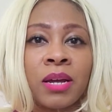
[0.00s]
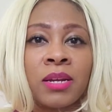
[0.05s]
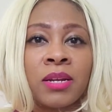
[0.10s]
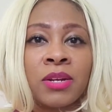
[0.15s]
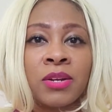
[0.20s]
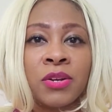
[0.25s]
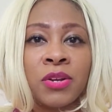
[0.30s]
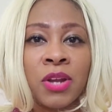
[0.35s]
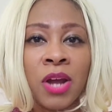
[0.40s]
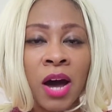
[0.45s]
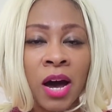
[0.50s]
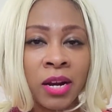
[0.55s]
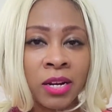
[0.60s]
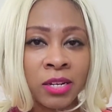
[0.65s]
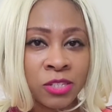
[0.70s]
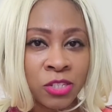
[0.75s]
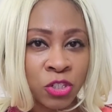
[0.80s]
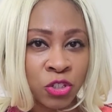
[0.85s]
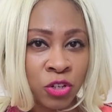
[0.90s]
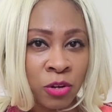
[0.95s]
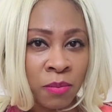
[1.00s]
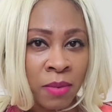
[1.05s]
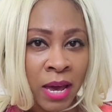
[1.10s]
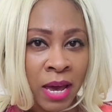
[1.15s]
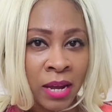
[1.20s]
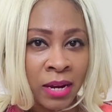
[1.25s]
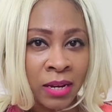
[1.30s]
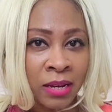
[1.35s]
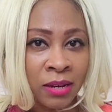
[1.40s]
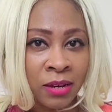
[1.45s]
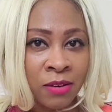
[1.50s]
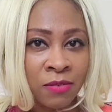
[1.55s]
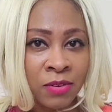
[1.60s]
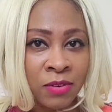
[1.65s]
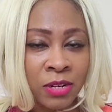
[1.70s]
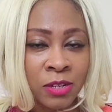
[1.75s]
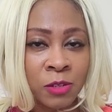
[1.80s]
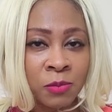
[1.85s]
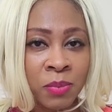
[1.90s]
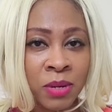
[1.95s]
not as traumatic of an
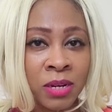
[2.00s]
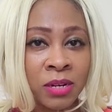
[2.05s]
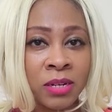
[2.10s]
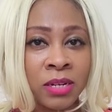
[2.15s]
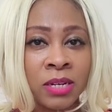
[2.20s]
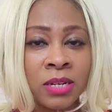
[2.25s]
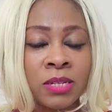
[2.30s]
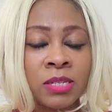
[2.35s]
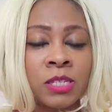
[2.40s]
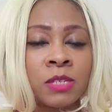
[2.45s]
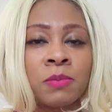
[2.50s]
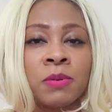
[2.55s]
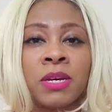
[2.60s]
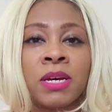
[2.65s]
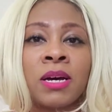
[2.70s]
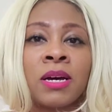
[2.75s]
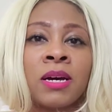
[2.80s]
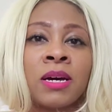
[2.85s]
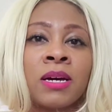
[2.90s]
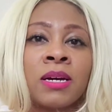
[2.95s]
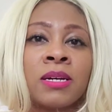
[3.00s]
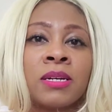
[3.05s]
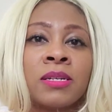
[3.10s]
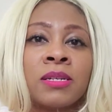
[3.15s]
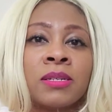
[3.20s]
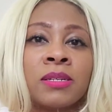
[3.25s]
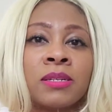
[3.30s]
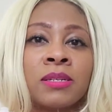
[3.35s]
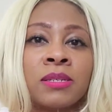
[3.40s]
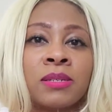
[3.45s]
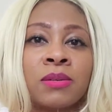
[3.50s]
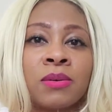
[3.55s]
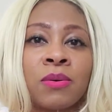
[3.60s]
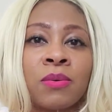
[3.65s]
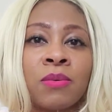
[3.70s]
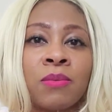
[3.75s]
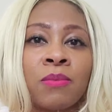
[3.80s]
experience because